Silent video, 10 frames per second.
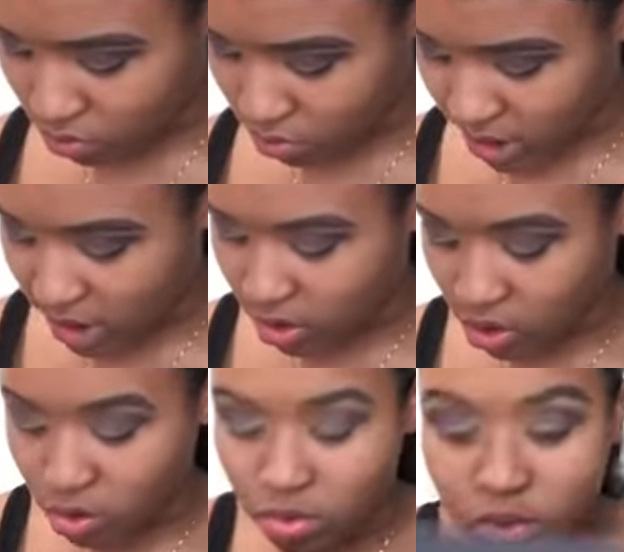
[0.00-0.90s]
make it
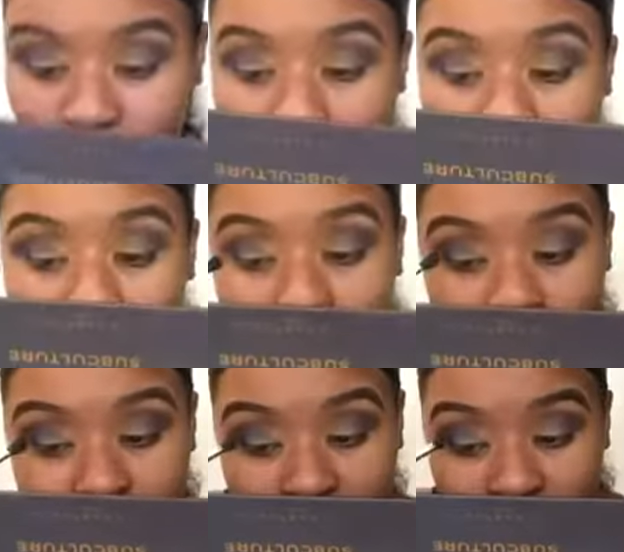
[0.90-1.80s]
a little darker
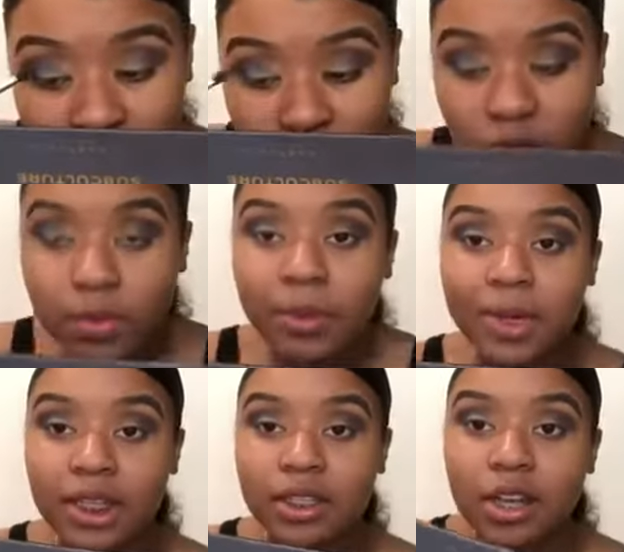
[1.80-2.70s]
and take a little bit
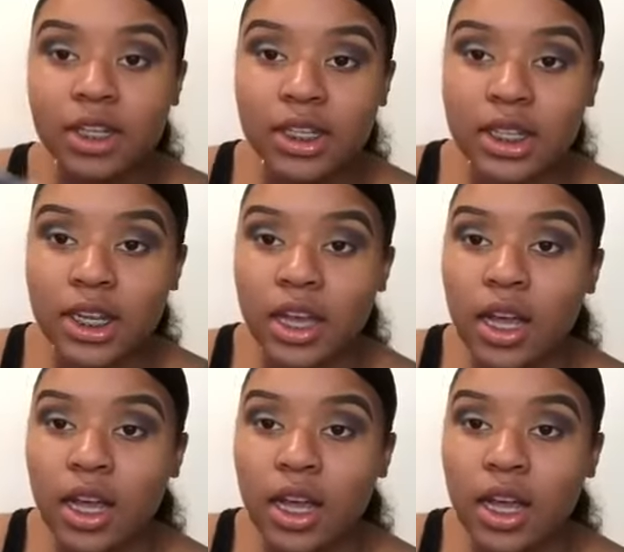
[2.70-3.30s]
because honestly